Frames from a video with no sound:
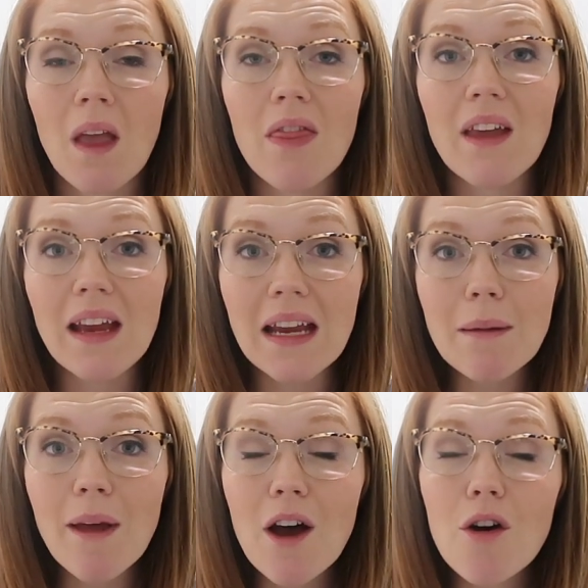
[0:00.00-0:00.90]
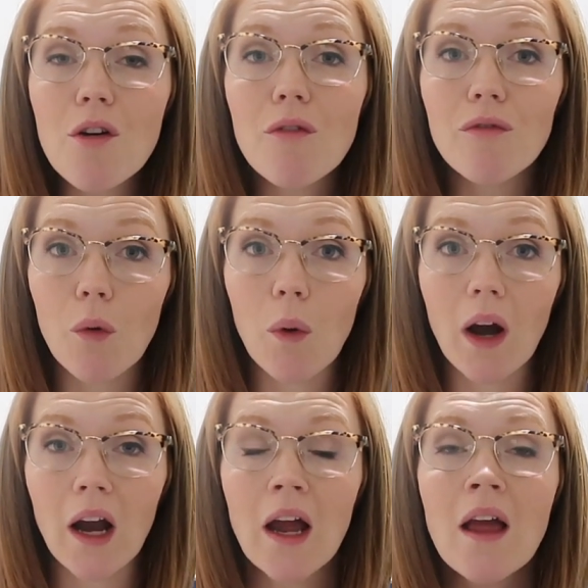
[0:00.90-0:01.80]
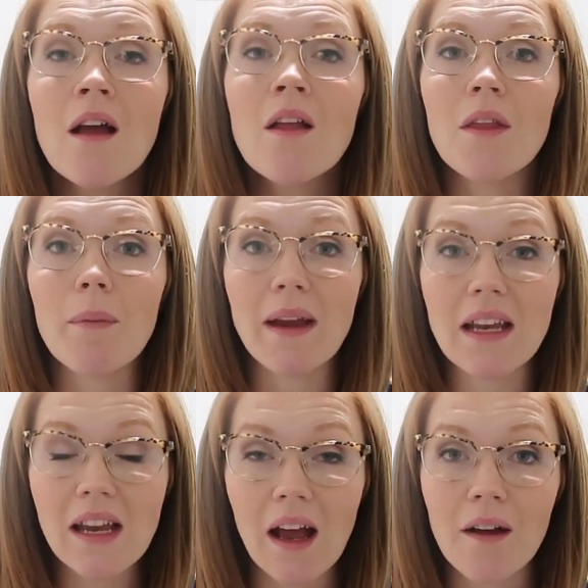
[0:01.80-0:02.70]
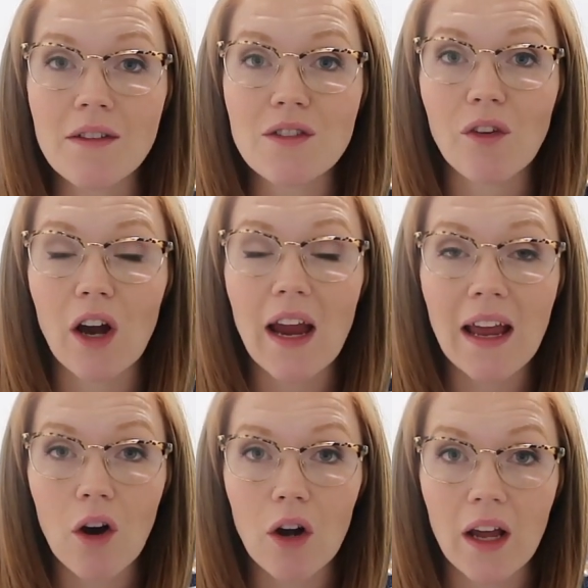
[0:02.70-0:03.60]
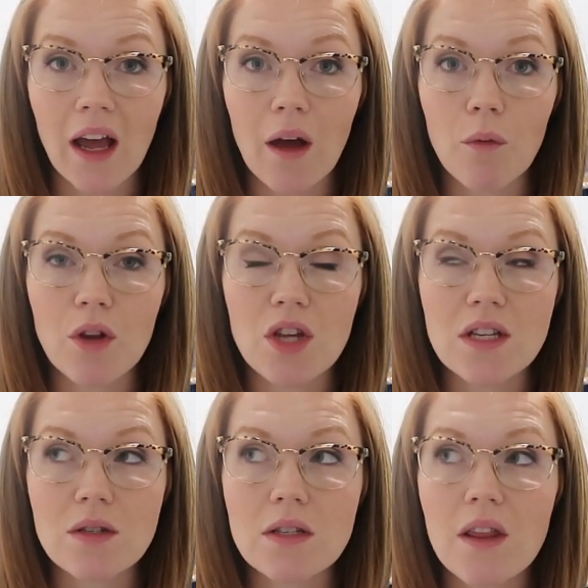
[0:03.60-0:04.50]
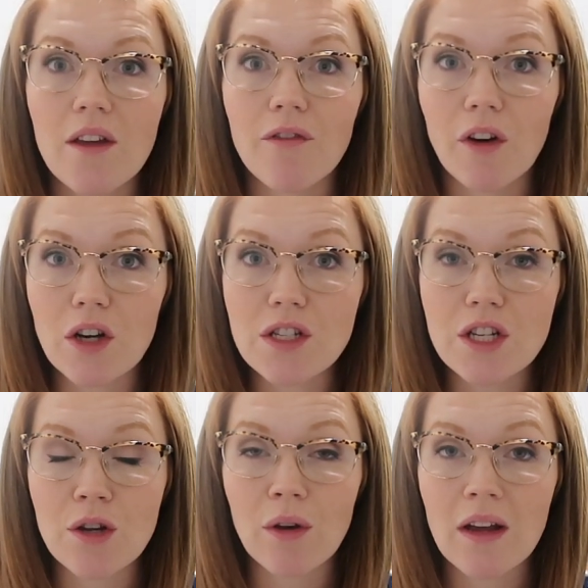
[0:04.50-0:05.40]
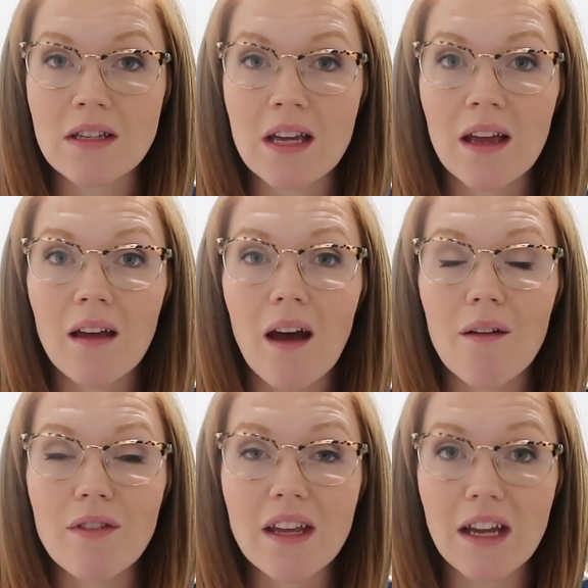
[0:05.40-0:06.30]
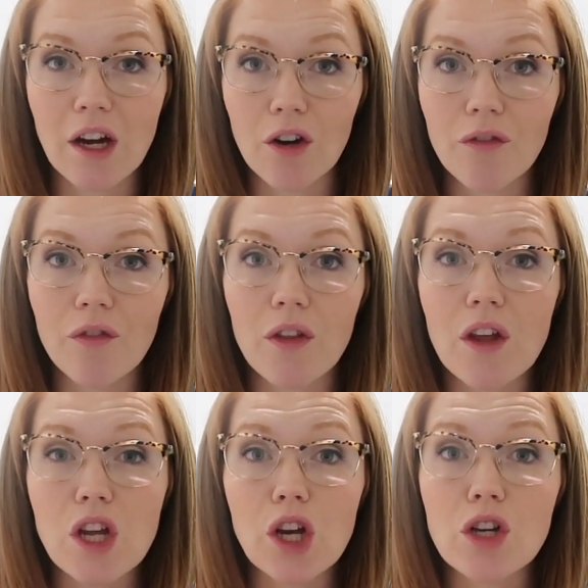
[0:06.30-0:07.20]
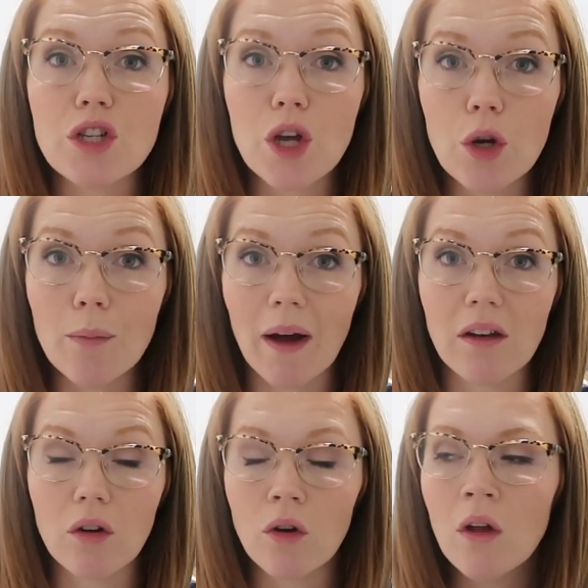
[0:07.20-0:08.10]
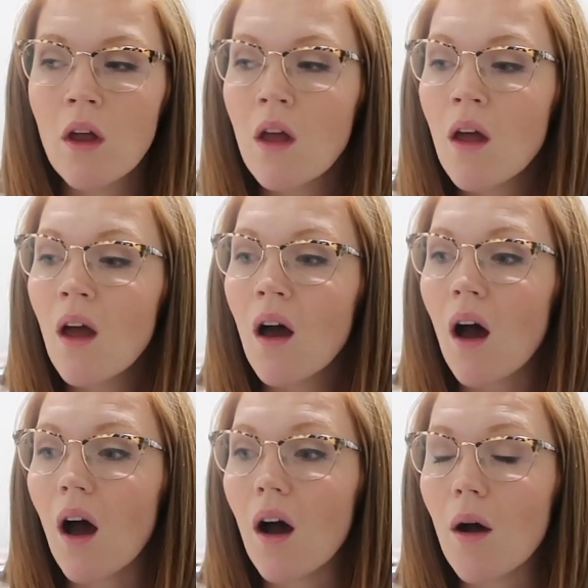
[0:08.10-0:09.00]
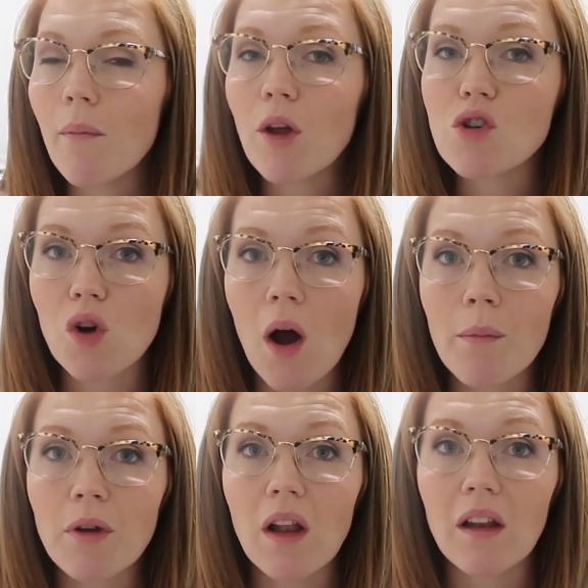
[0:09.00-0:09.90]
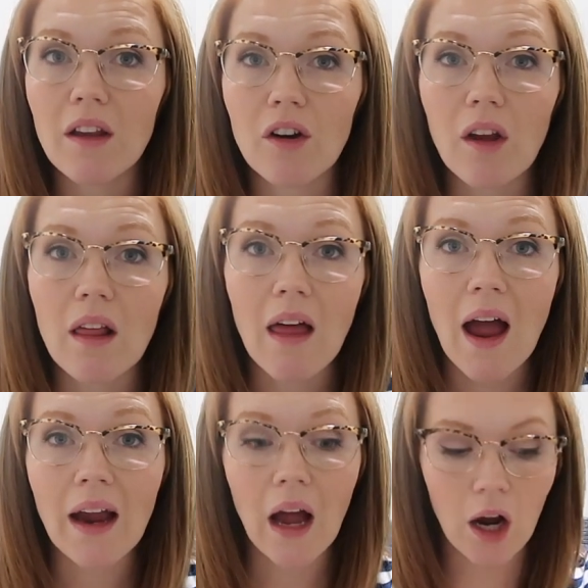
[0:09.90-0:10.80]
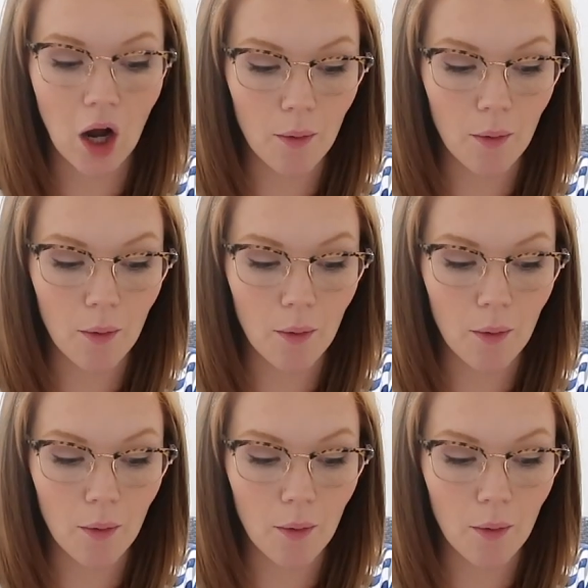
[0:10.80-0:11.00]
the email for the PDFs for Antarctica, which is the first unit of the year for the year 2 bundle, dropped literally like a